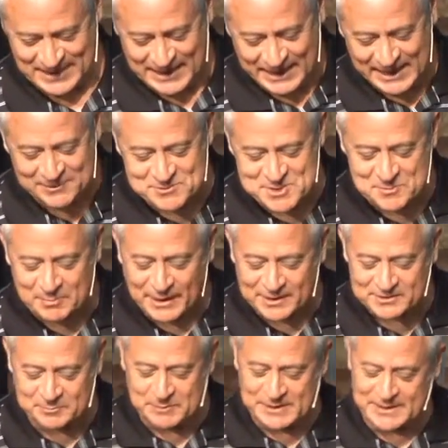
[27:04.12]
And he was about
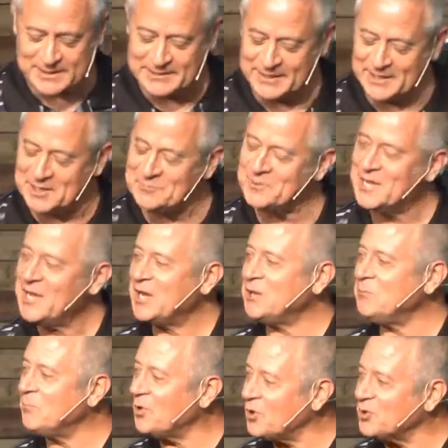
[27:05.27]
to be condemned
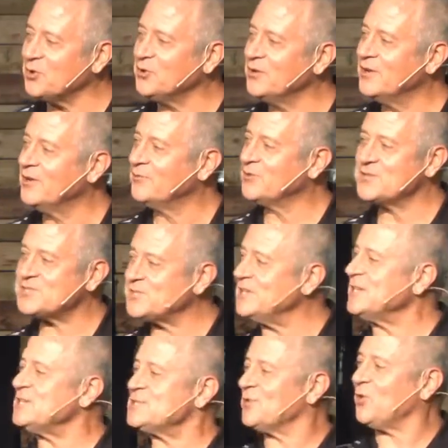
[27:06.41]
and murdered for the
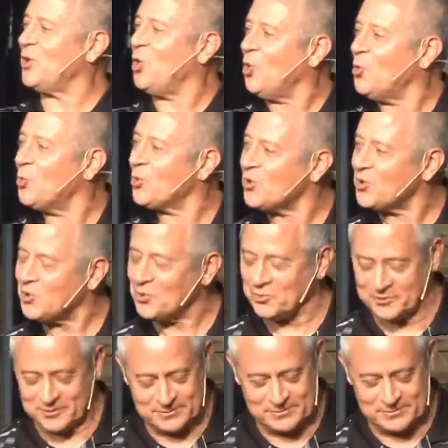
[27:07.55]
sins of the whole world.